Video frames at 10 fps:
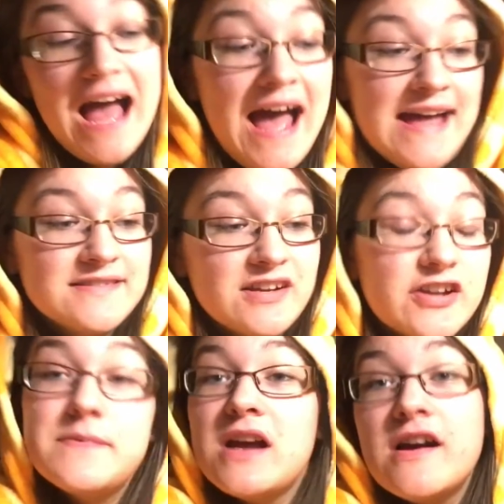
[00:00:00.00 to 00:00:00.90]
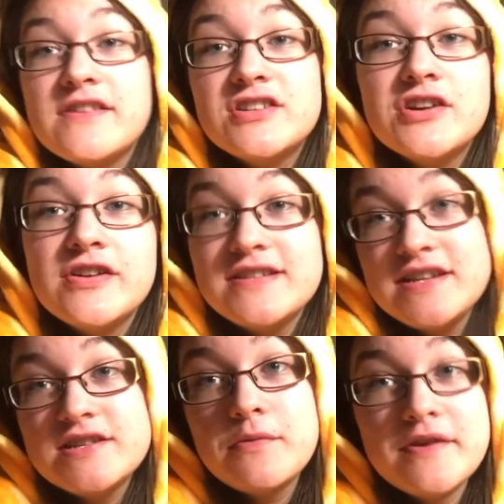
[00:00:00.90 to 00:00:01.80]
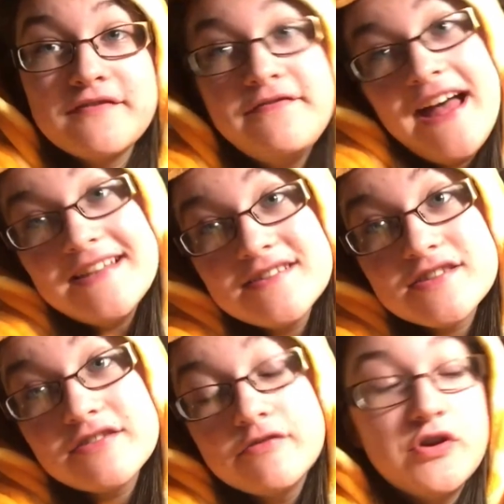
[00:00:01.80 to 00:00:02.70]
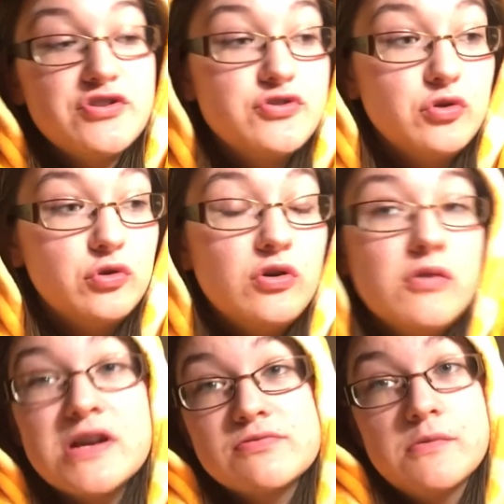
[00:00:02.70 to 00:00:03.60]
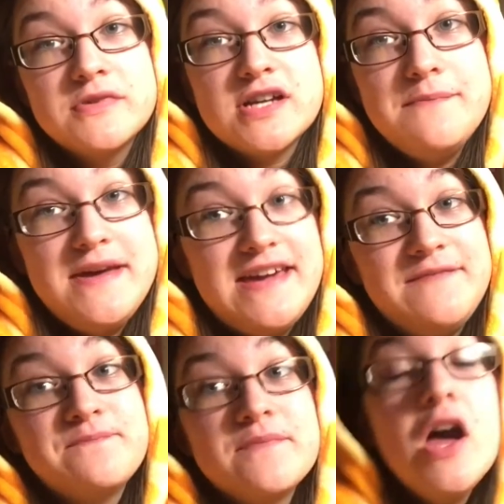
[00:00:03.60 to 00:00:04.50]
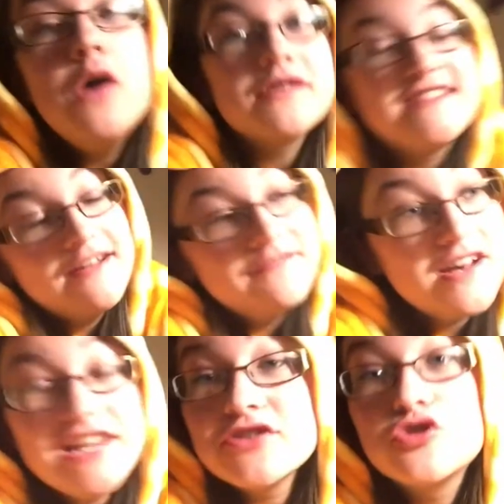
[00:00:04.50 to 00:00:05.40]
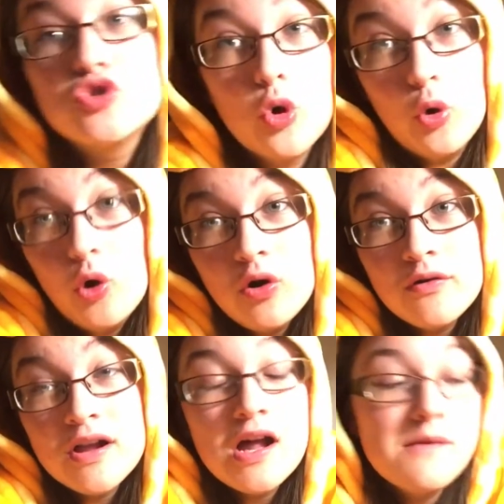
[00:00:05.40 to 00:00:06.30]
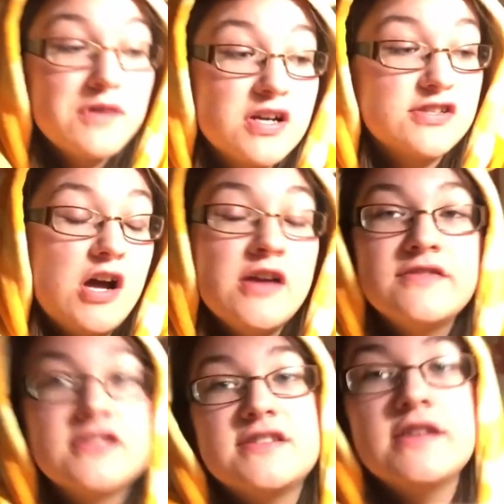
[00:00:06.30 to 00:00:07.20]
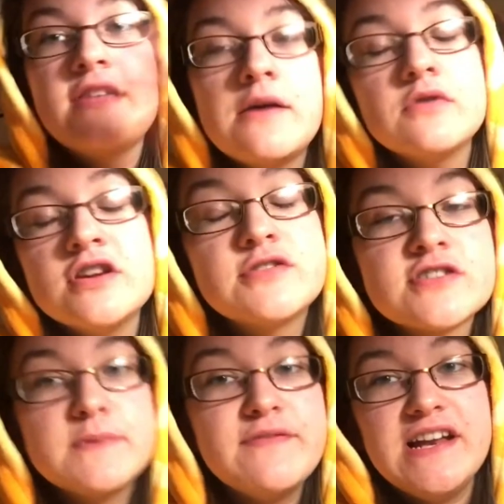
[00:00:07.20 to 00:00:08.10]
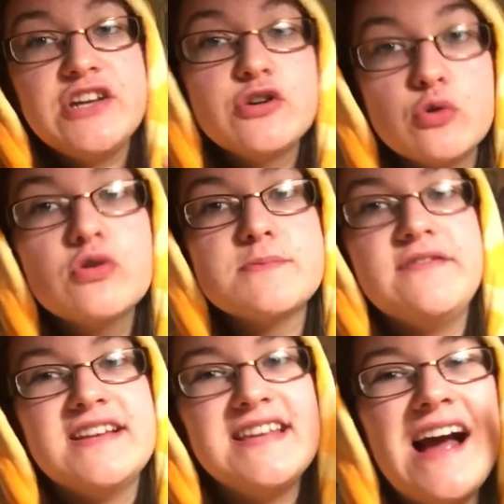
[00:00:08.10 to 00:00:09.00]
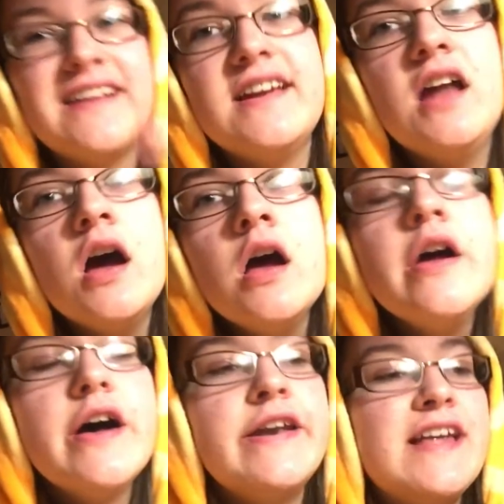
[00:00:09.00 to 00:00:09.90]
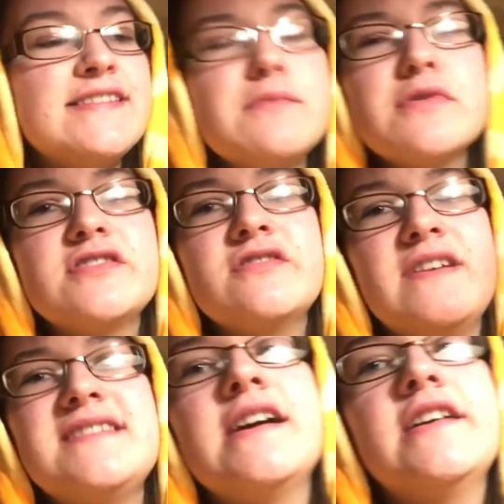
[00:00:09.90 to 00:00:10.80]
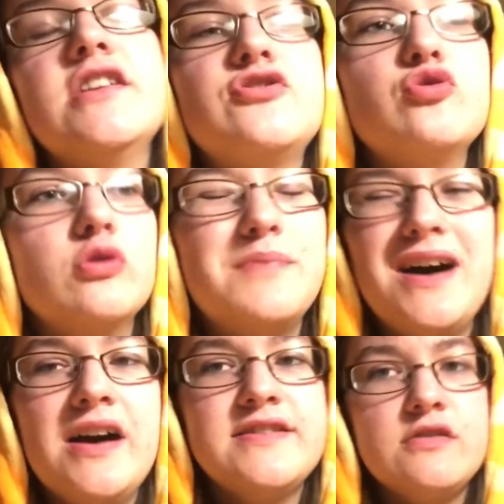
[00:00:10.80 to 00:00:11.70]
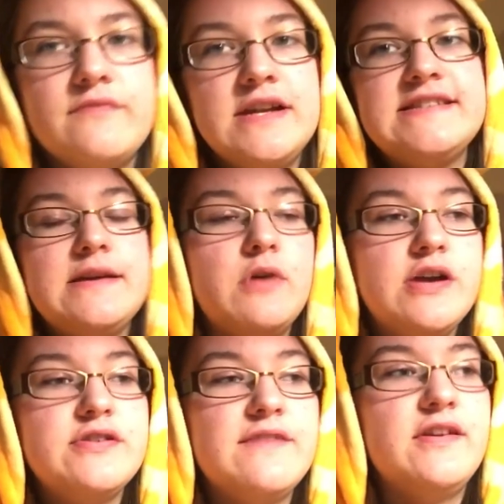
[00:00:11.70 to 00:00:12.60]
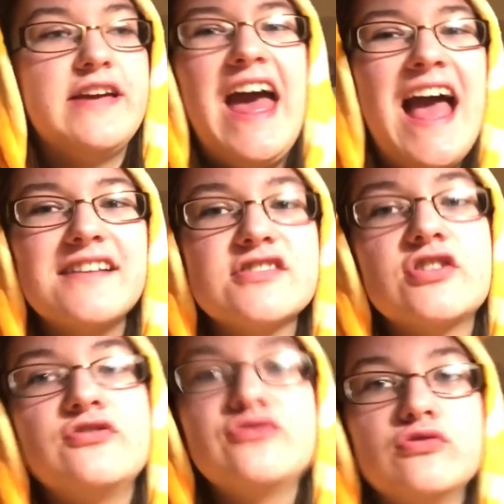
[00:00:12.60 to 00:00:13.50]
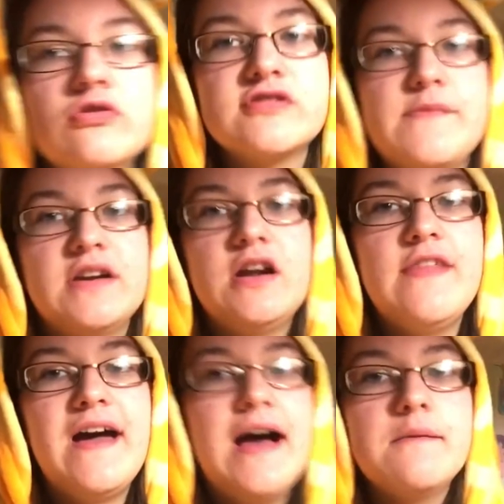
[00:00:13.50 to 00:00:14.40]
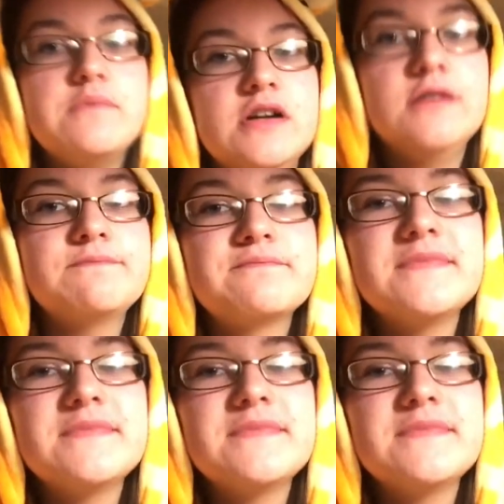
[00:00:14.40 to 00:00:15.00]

and I could be either turned into a wooden fence or a wooden door, which one would I be? Well, definitely a door, because that would just be really cool to be rectangular, unless it wasn't a rectangular door, but I don't really see why you'd have like a hexagon door or something like that. But